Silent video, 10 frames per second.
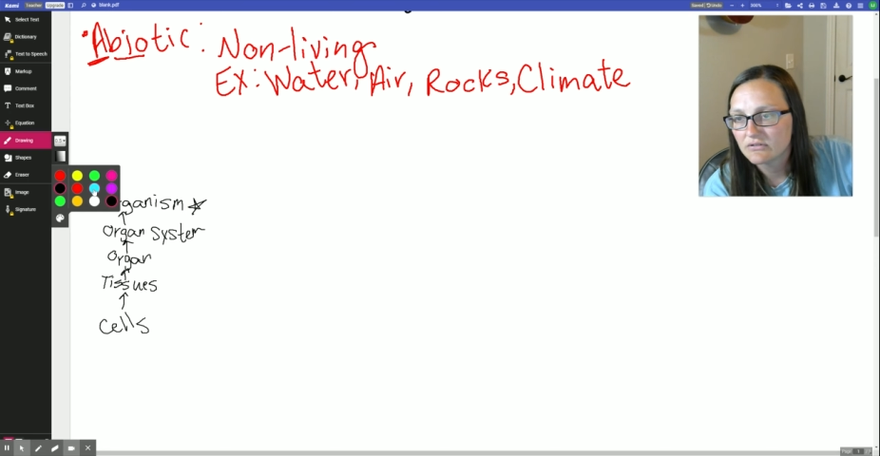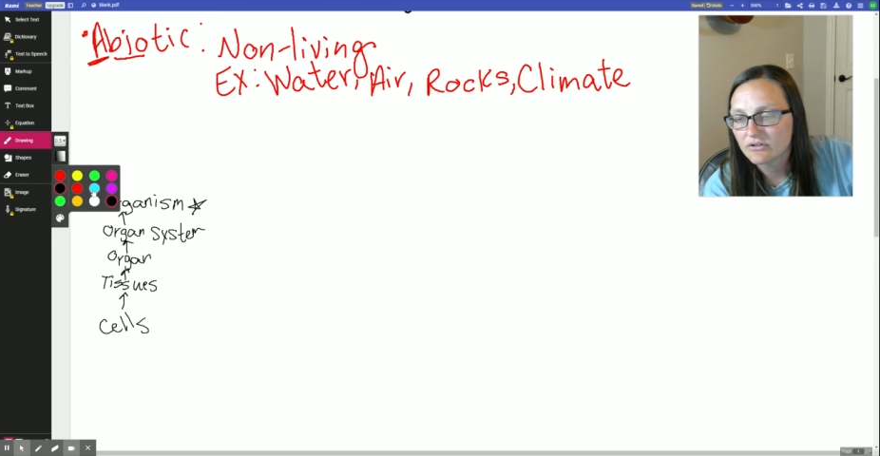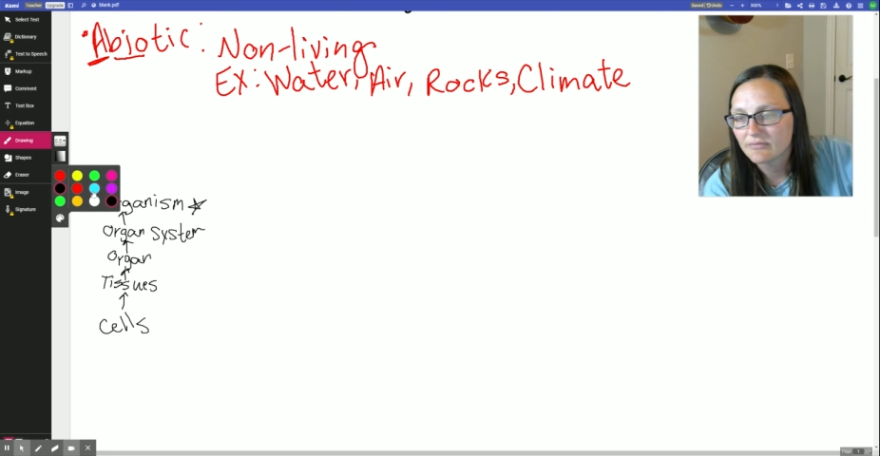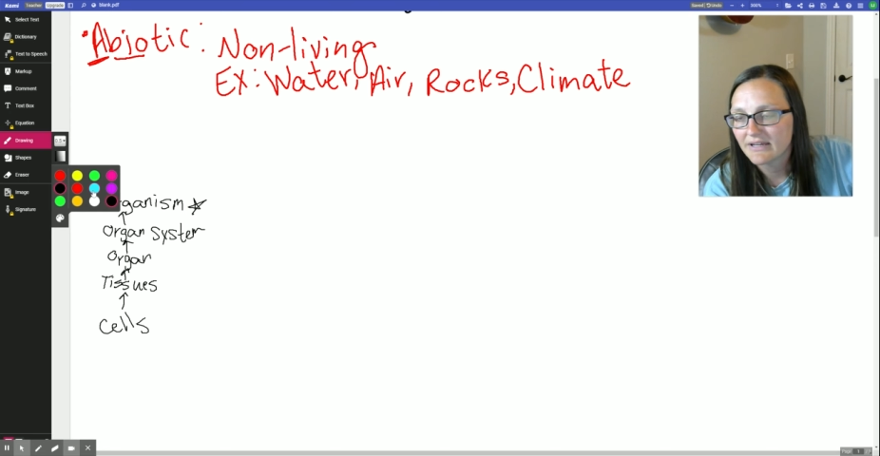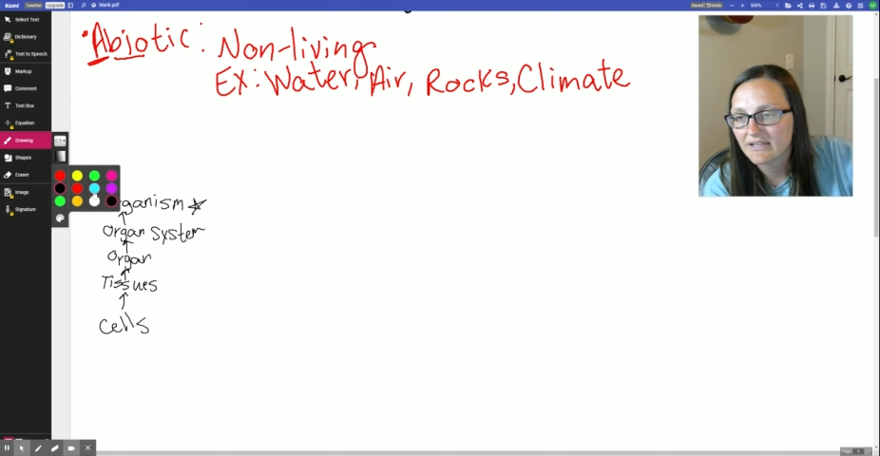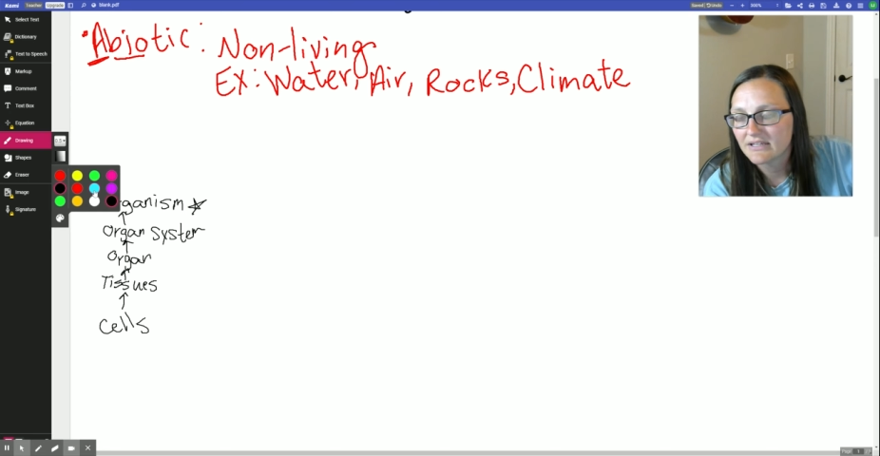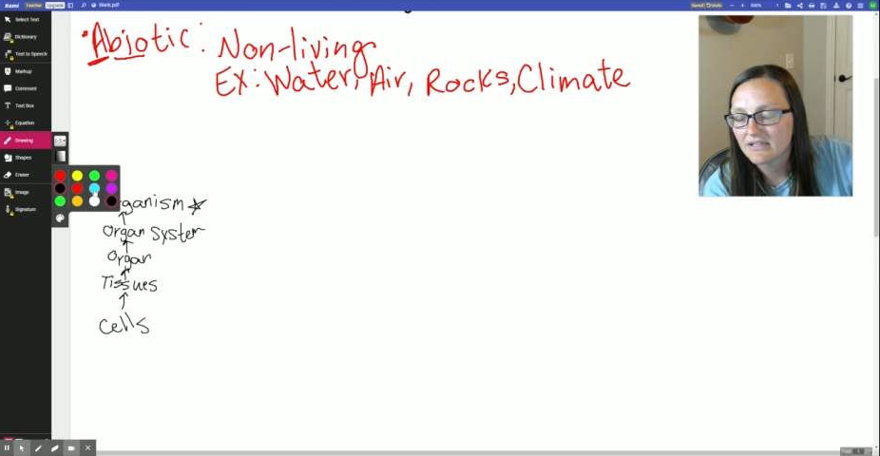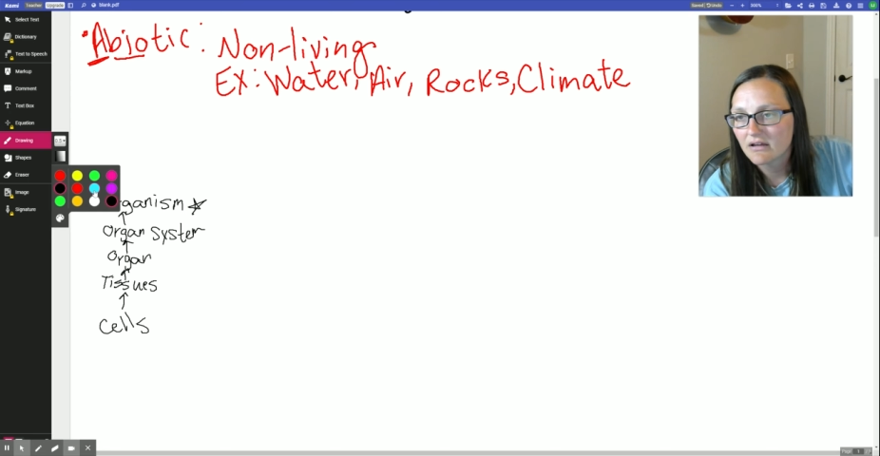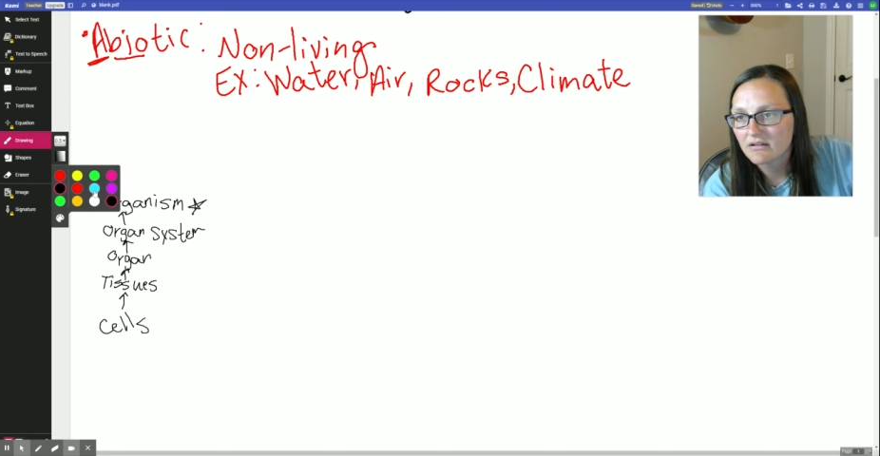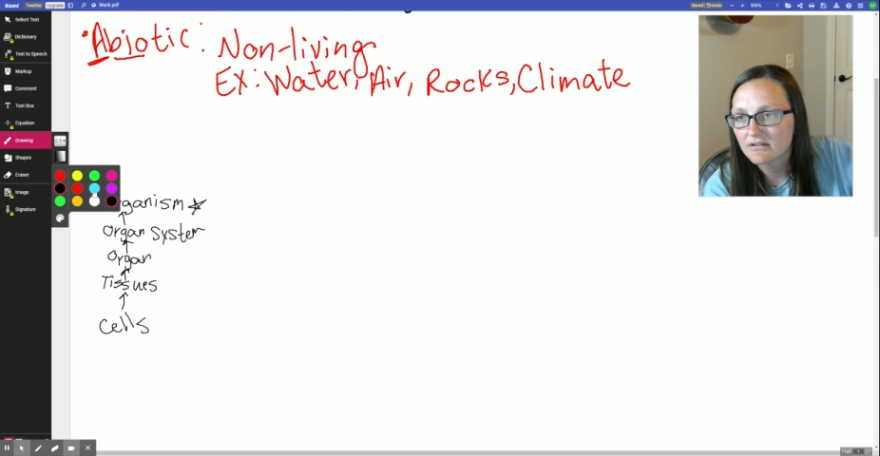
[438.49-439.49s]
or my
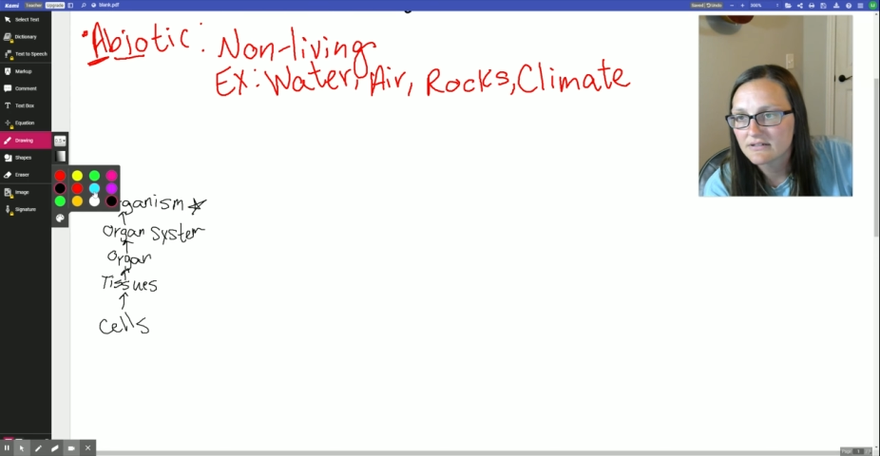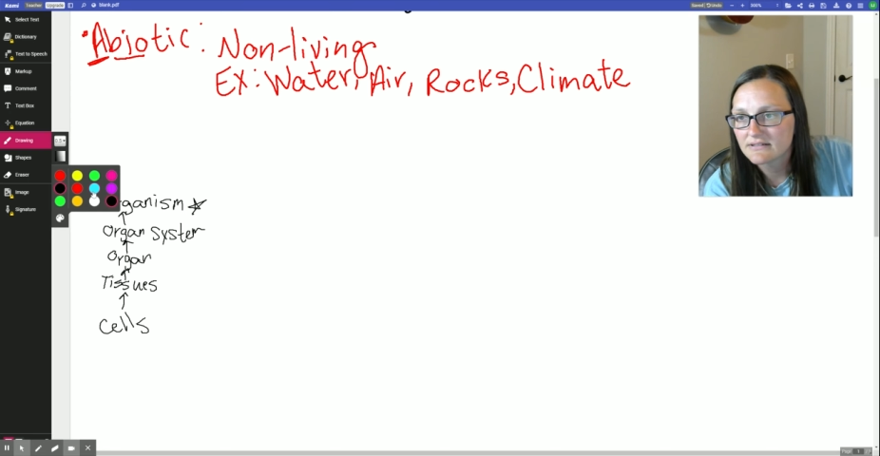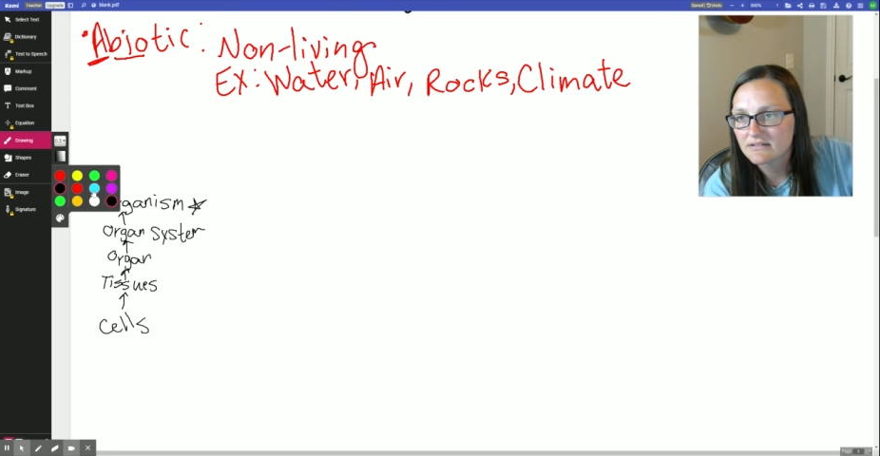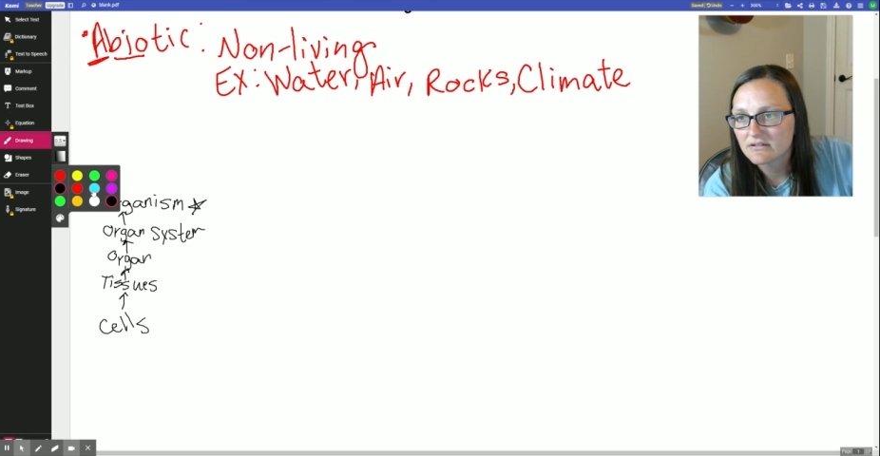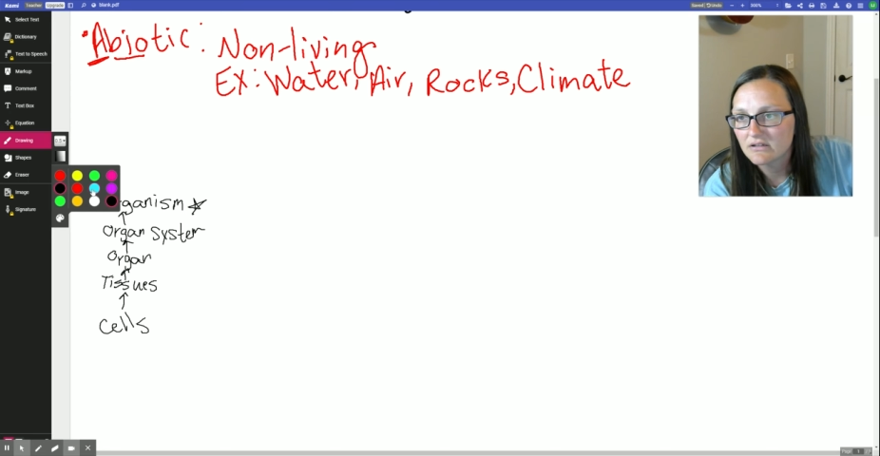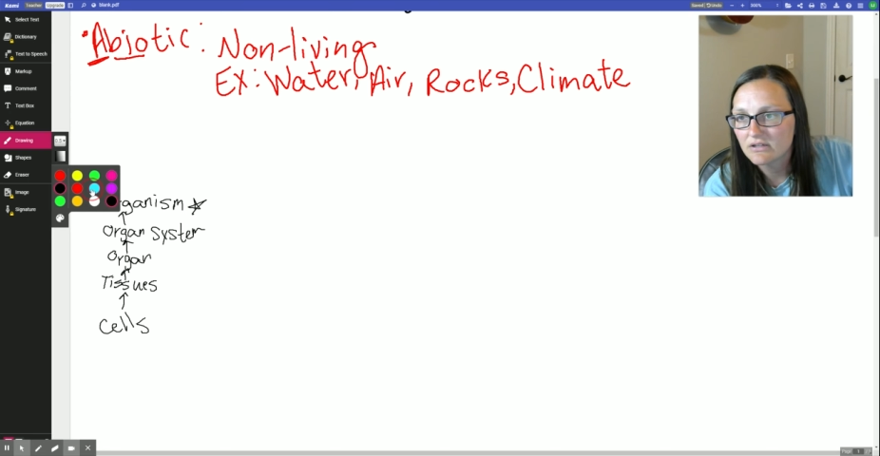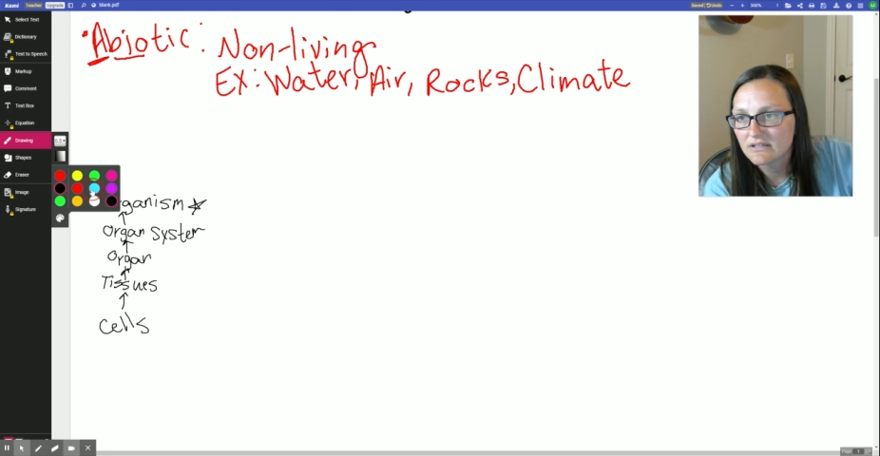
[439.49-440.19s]
colors so you